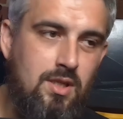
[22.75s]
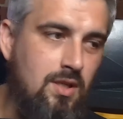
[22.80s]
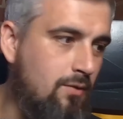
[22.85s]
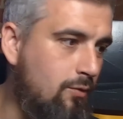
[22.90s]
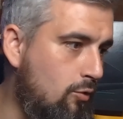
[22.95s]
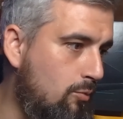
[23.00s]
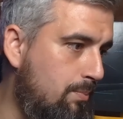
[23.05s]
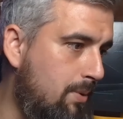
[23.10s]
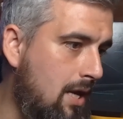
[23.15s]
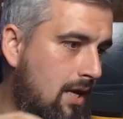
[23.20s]

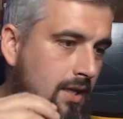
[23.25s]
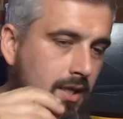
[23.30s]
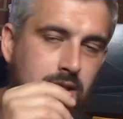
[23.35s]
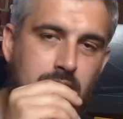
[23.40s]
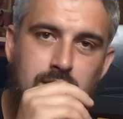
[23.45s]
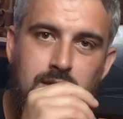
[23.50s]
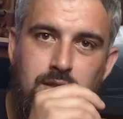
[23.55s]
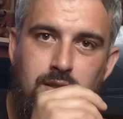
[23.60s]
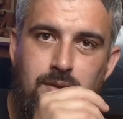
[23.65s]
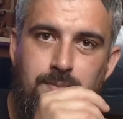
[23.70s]
If you plug
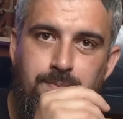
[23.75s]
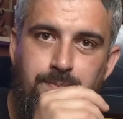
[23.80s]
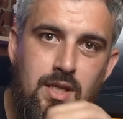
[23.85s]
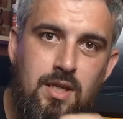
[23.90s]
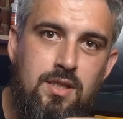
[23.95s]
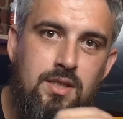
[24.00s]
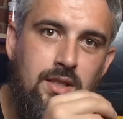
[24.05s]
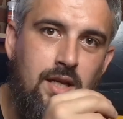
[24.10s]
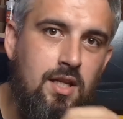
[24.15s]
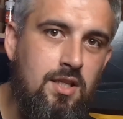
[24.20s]
in the
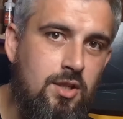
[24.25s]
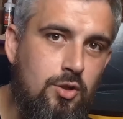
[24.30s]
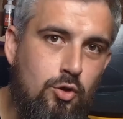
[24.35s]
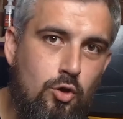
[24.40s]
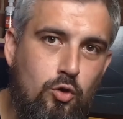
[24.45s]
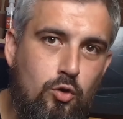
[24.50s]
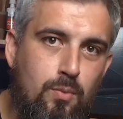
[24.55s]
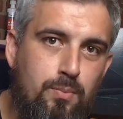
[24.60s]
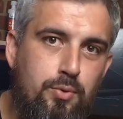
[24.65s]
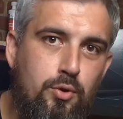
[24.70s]
stick straight in
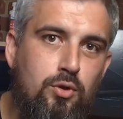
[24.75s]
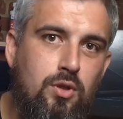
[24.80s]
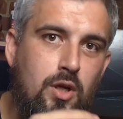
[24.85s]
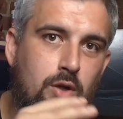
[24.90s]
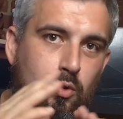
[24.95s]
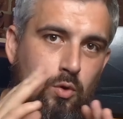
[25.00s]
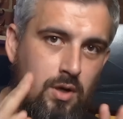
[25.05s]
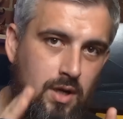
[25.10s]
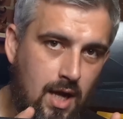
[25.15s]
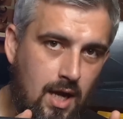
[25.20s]
your computer,
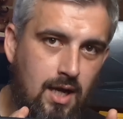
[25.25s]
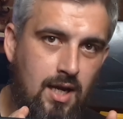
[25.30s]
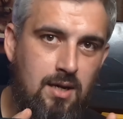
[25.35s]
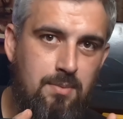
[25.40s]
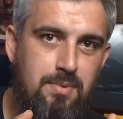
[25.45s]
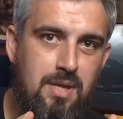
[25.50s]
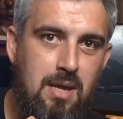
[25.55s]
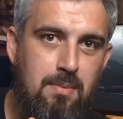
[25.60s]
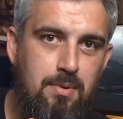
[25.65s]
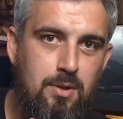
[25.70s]
you're not
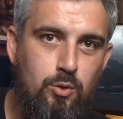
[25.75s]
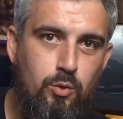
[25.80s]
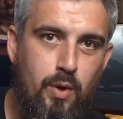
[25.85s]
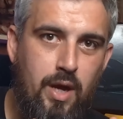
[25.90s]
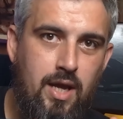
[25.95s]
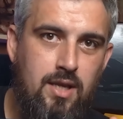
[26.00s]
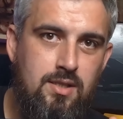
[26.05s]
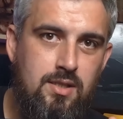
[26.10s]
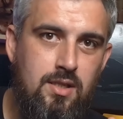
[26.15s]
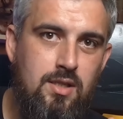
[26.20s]
gonna be able to
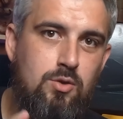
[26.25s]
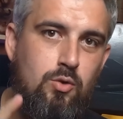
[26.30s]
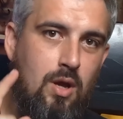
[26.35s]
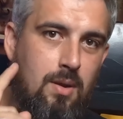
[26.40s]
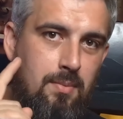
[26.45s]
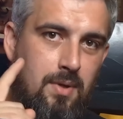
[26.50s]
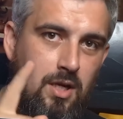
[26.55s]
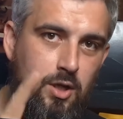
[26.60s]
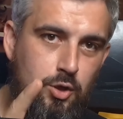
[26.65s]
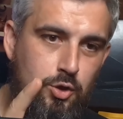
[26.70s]
access, so
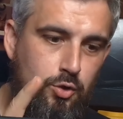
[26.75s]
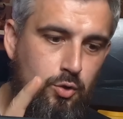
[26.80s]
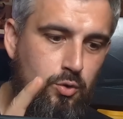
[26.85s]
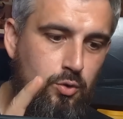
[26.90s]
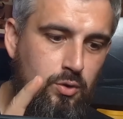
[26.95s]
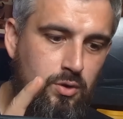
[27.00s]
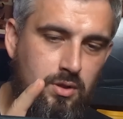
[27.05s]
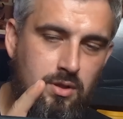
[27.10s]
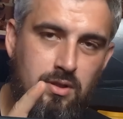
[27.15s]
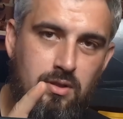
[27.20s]
I'm gonna show
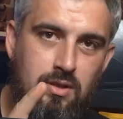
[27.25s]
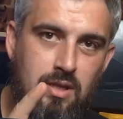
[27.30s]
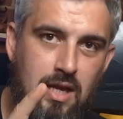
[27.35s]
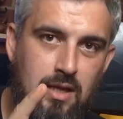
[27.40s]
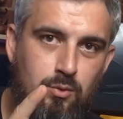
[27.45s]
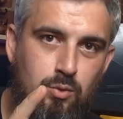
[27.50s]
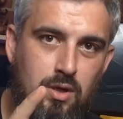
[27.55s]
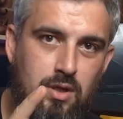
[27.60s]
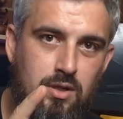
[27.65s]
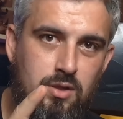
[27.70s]
you
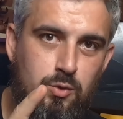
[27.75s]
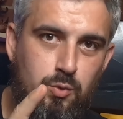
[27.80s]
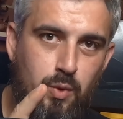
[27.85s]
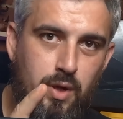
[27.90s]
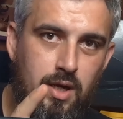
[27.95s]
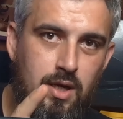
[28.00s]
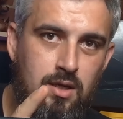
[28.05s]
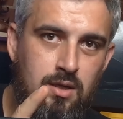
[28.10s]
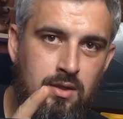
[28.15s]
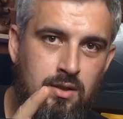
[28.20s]
that one as well.